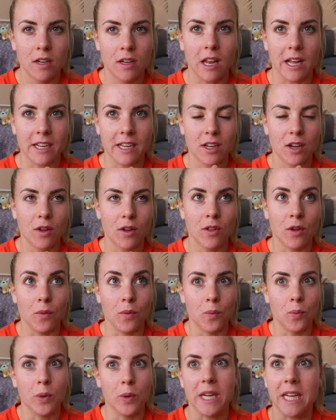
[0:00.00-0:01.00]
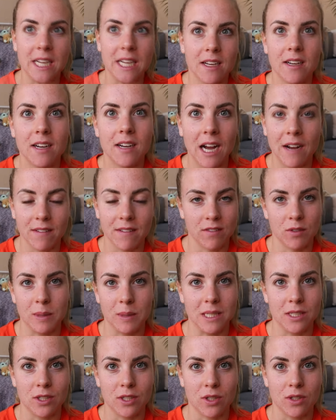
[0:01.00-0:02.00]
like that we have ever
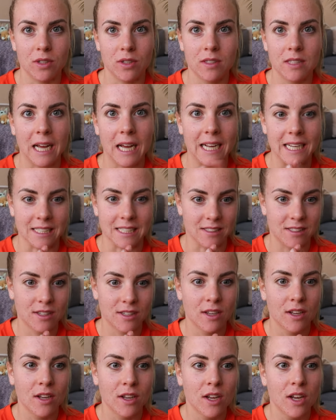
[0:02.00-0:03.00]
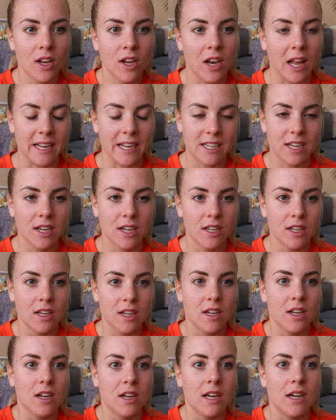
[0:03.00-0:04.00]
been to. That is like
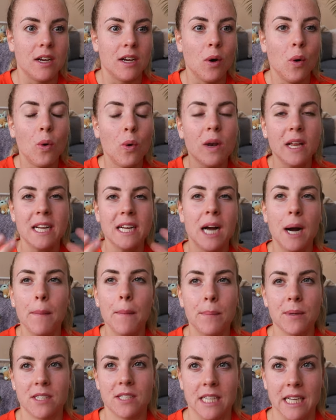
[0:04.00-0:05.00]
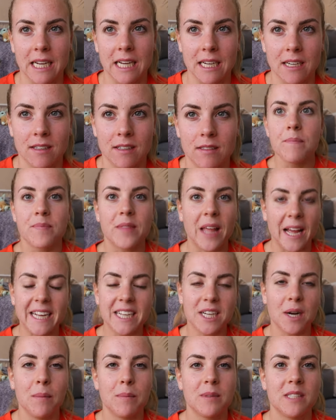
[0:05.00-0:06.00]
all encompassing. That
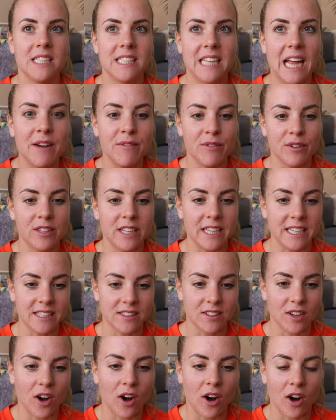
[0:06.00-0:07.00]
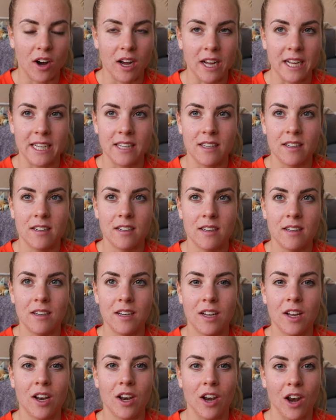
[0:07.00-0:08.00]
encompasses everything that I
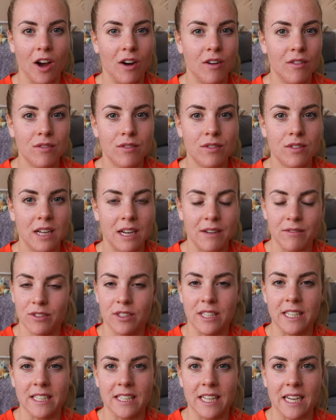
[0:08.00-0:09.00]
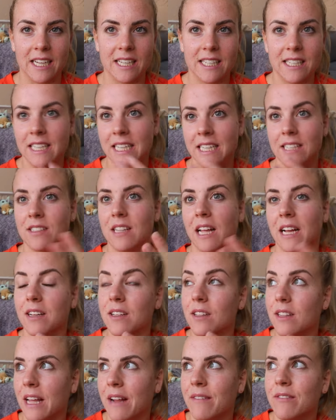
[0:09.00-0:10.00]
love, everything that is like
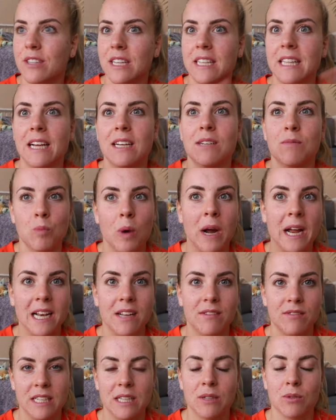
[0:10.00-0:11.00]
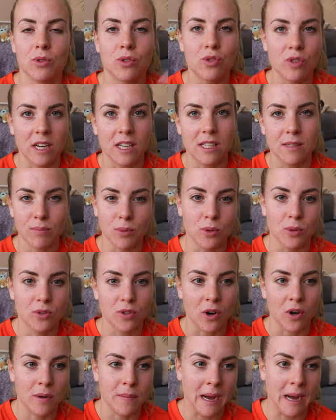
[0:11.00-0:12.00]
everything that weightlifting or strength sports
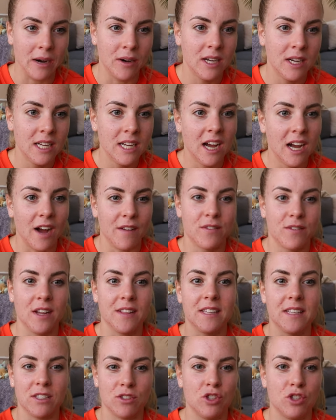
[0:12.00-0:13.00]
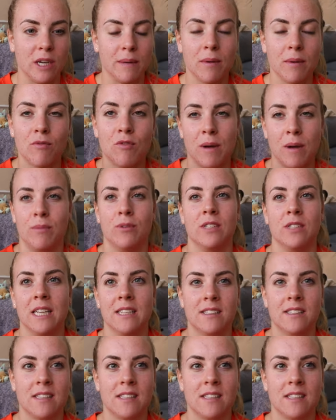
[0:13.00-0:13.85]
are about. I feel like this gym represents